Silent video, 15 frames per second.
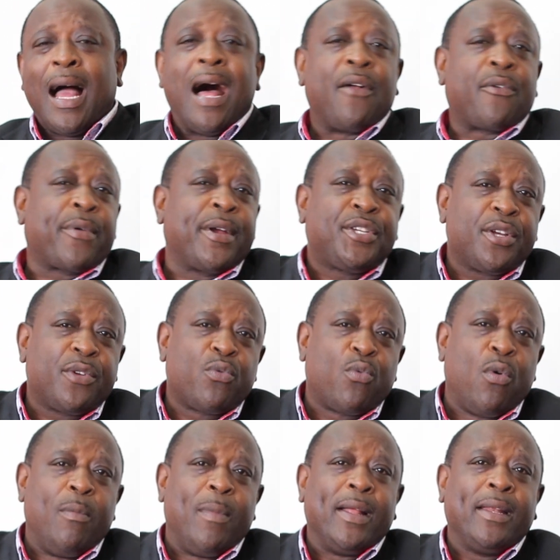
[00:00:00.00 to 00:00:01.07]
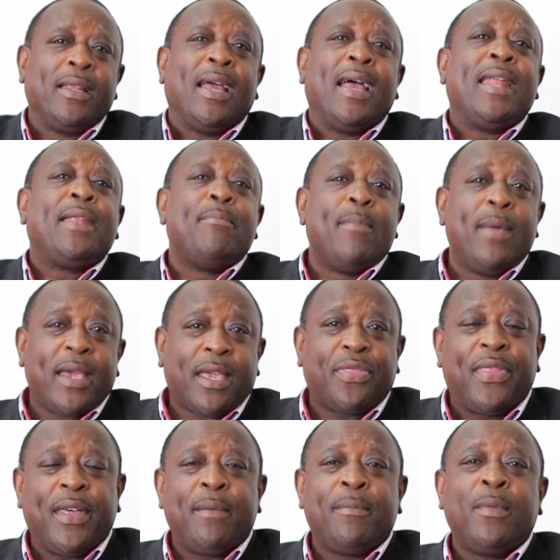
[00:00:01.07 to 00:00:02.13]
a wretched woman, and make
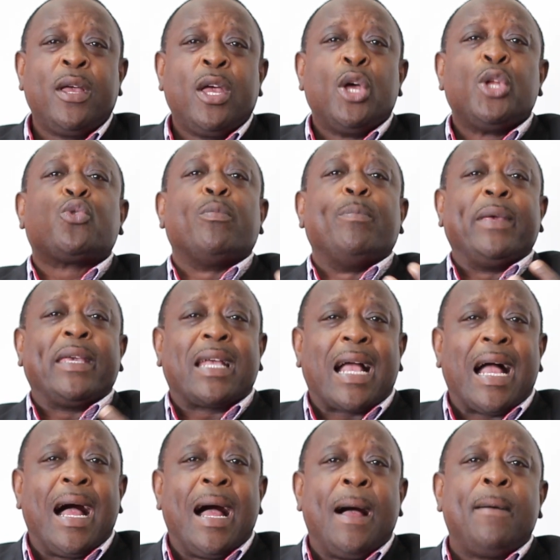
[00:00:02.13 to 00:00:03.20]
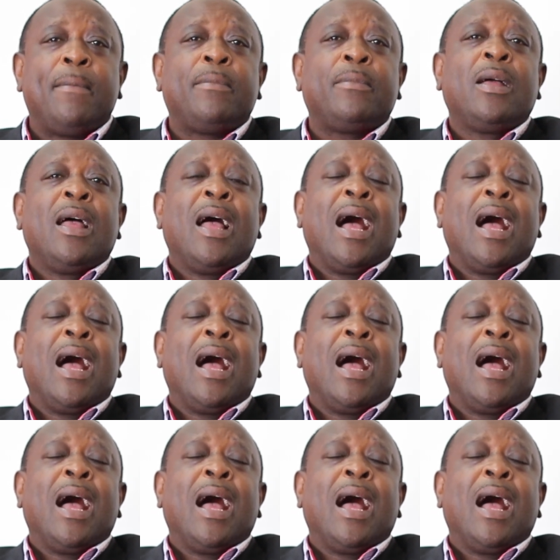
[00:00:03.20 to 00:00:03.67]
them to become